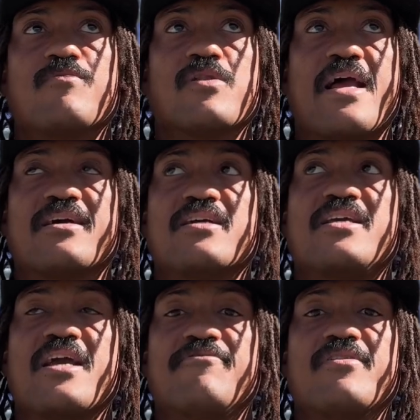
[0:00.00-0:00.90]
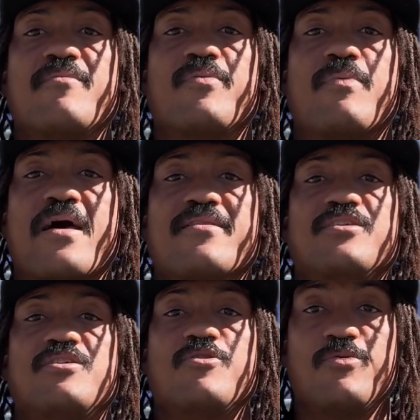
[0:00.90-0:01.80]
were like a kickflip by
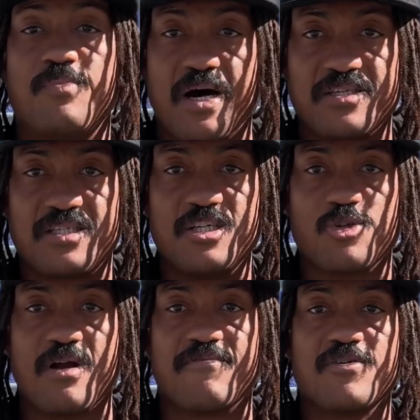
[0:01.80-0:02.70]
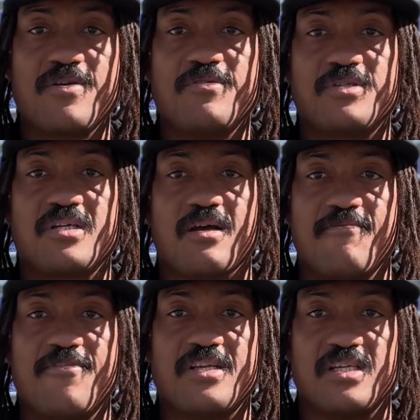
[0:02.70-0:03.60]
this dude Boston Trevor, who used to come
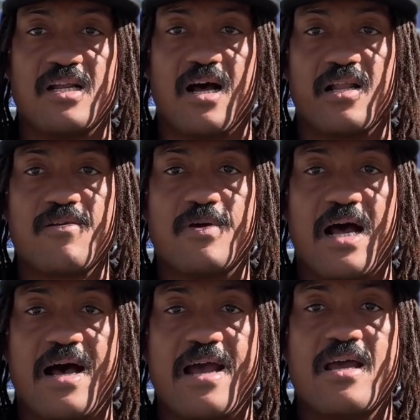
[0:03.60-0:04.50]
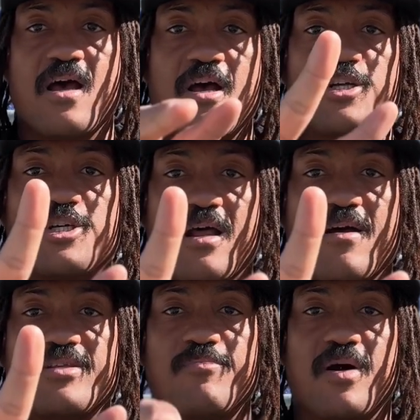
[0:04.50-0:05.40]
visit Hollywood High. Shout
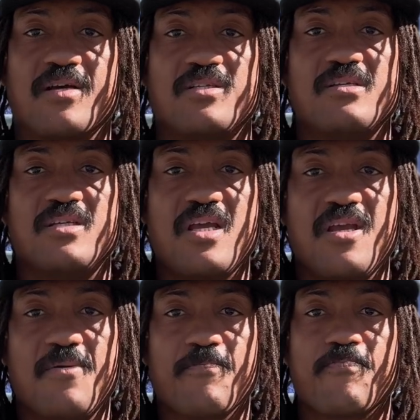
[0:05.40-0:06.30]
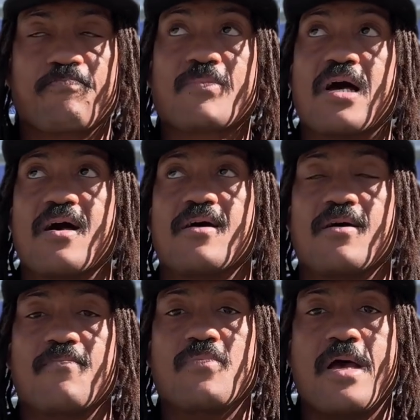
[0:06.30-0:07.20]
out to Boston T.
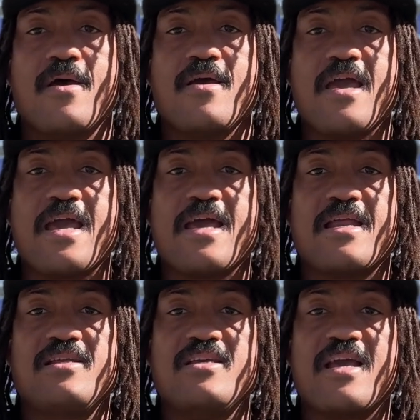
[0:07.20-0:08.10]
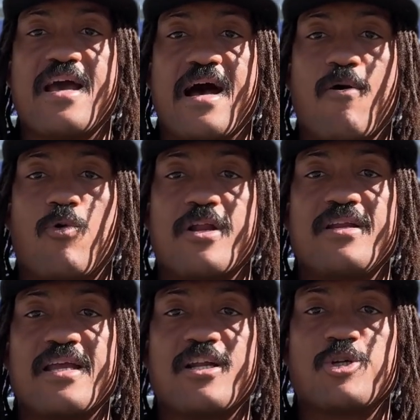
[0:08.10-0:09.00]
And yeah, I wanted to
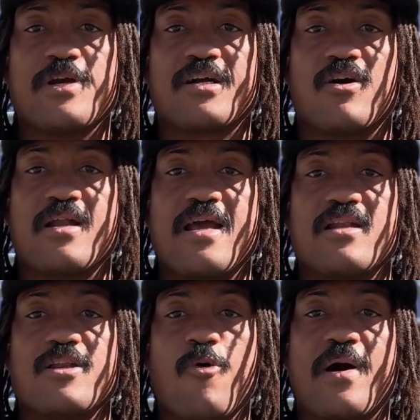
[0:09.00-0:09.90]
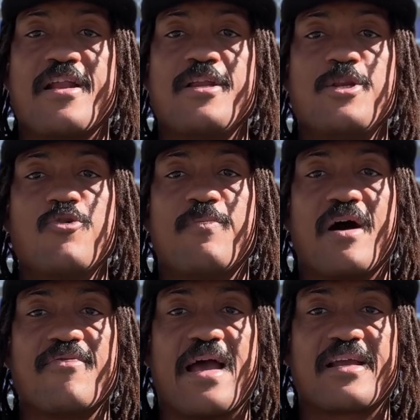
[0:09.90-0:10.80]
get a trick on it. Nobody knew
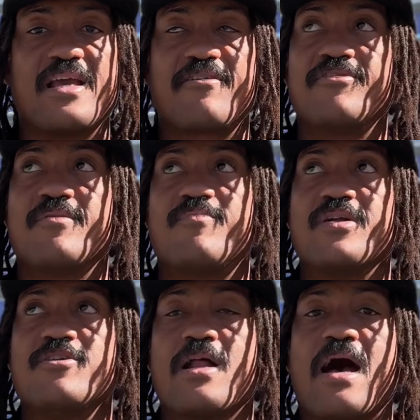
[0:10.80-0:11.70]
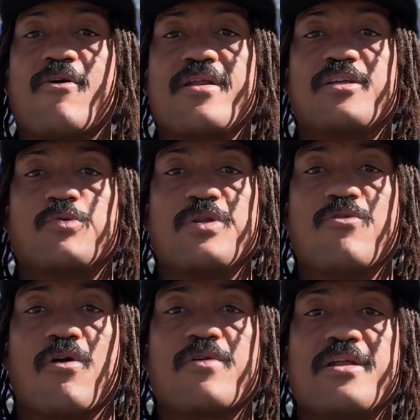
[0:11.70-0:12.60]
about that kickflip, but you know how it is when
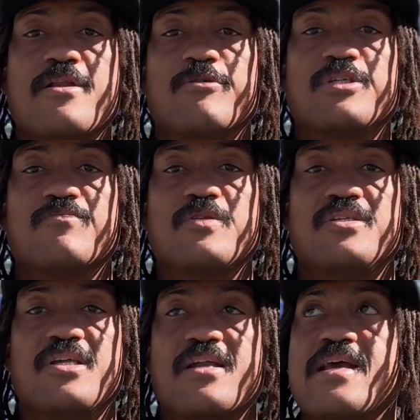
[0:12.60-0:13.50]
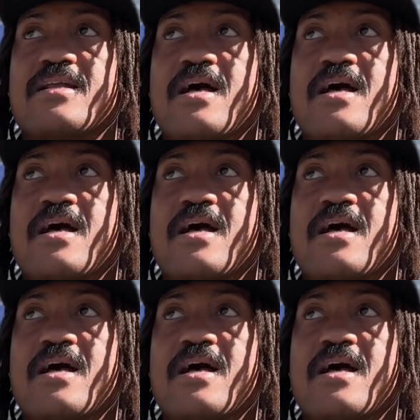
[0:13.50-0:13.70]
you already know someone's done it,